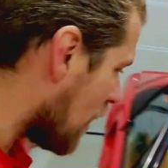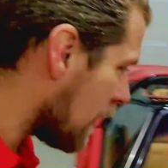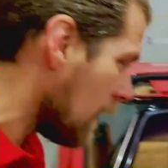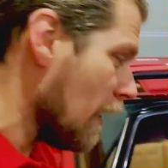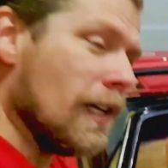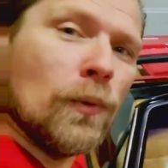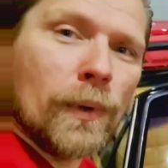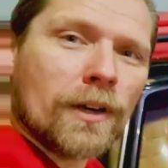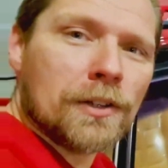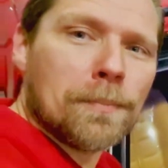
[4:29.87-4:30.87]
decided
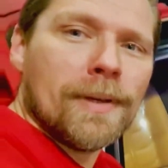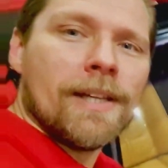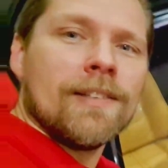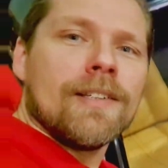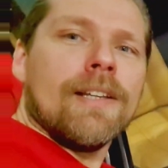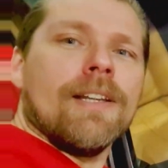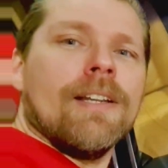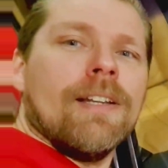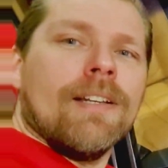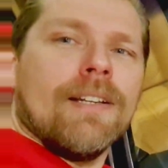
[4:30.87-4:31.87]
we're gonna paint
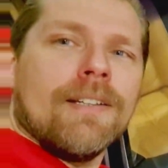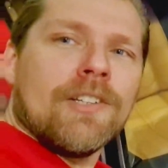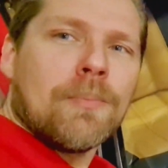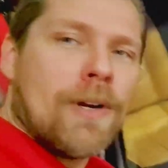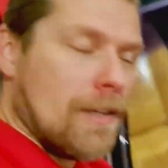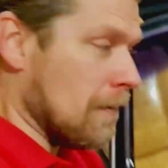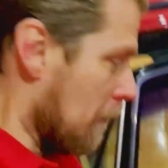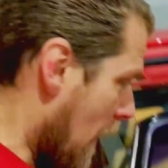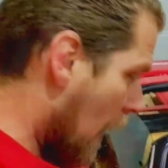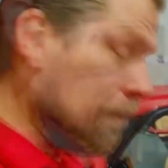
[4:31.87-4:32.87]
this part.
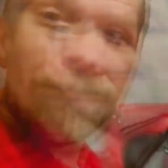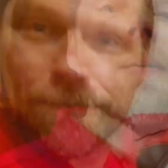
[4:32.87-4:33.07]
Yeah.